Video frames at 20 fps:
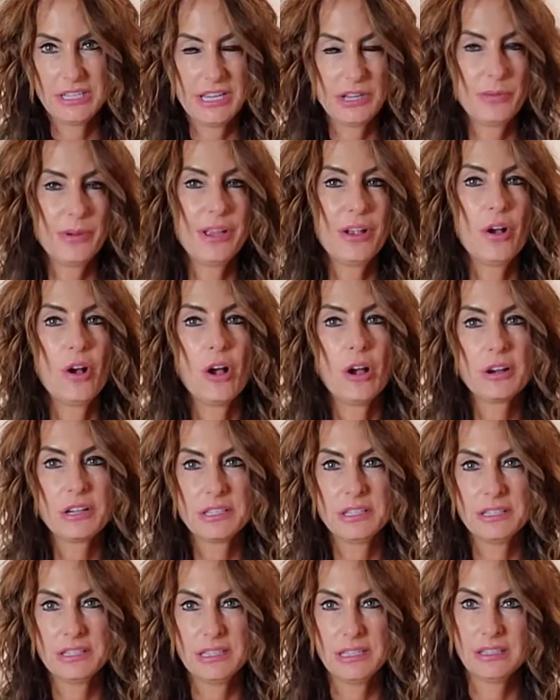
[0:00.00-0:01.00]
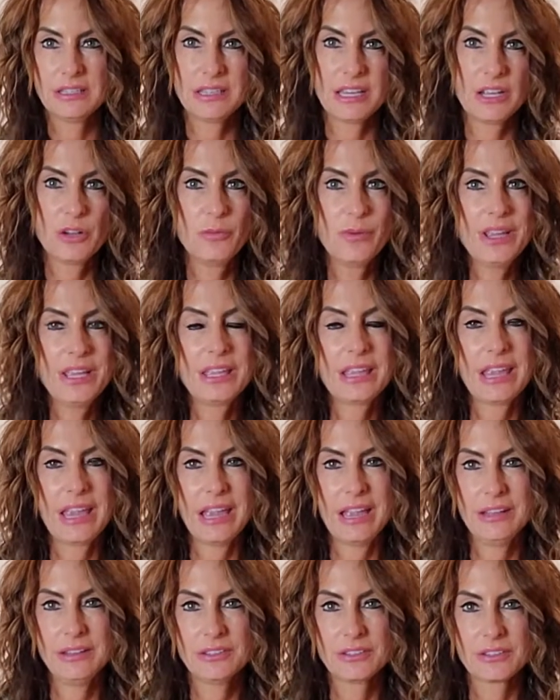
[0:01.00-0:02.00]
take away heart disease, take away
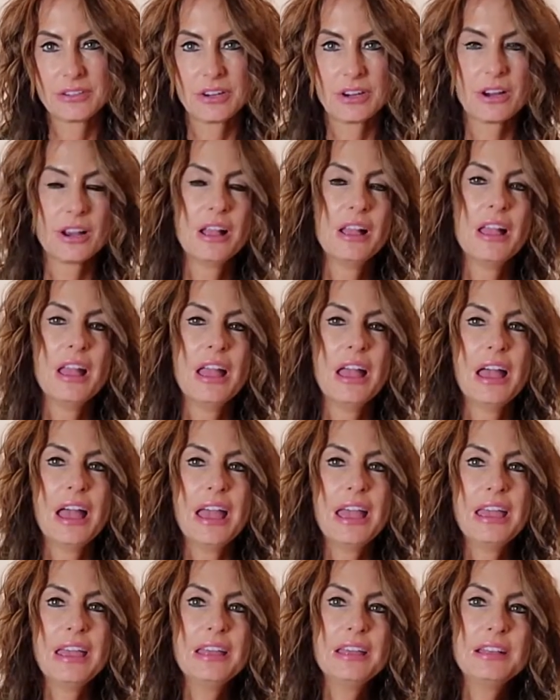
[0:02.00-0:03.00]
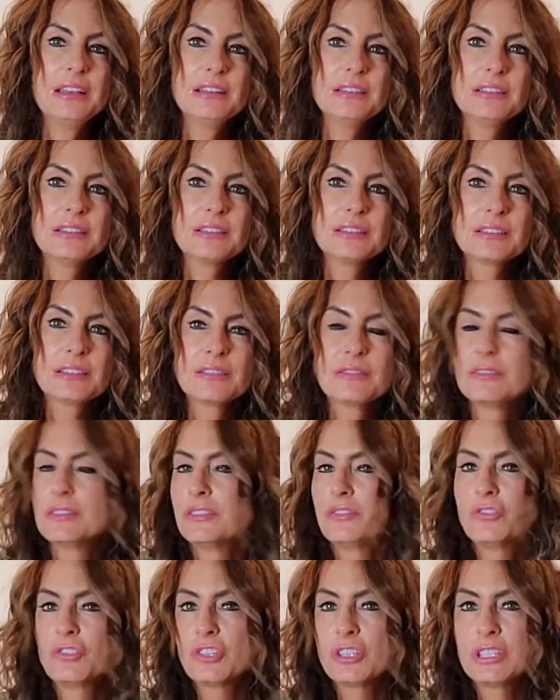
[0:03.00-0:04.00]
cancer, and
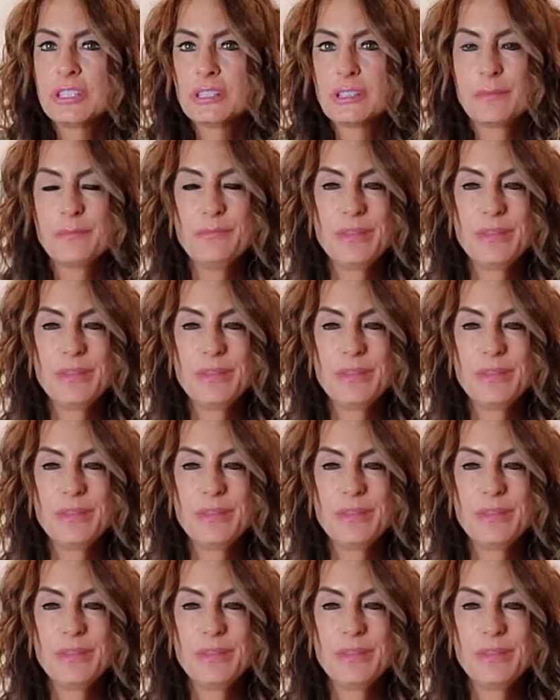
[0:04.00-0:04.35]
just